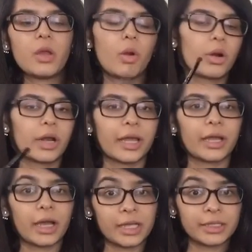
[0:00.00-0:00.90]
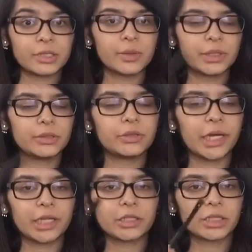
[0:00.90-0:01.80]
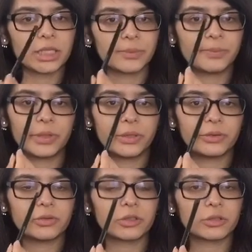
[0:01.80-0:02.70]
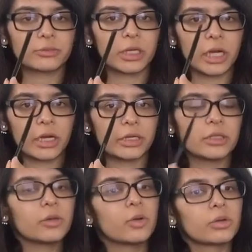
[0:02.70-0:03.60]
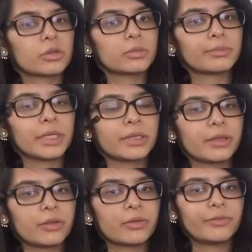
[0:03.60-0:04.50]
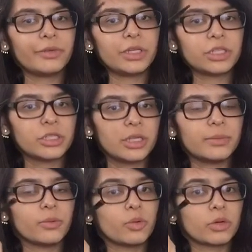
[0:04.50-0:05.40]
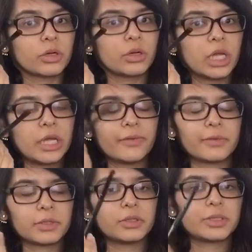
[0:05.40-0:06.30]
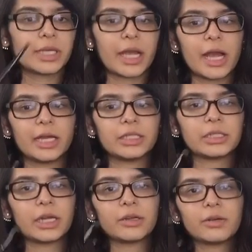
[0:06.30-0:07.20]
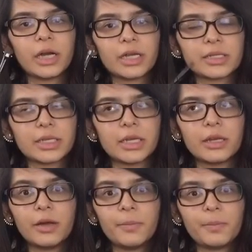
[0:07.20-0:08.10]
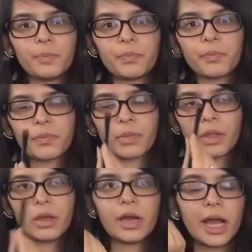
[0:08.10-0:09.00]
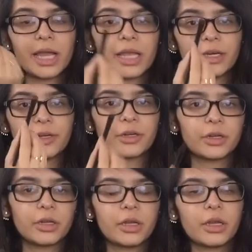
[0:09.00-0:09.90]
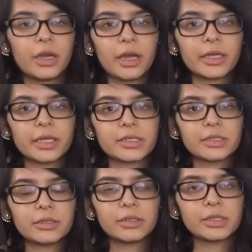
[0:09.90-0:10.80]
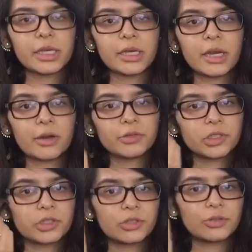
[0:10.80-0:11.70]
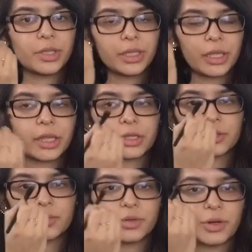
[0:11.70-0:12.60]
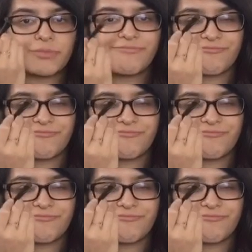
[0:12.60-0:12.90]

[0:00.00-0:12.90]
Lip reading: Or like this one too, I can just like put it in the corner of my eye or make that little V shape, or if I want to use like eyeshadow as a eyeliner, I guess you could say, I would just do it like that too, you know?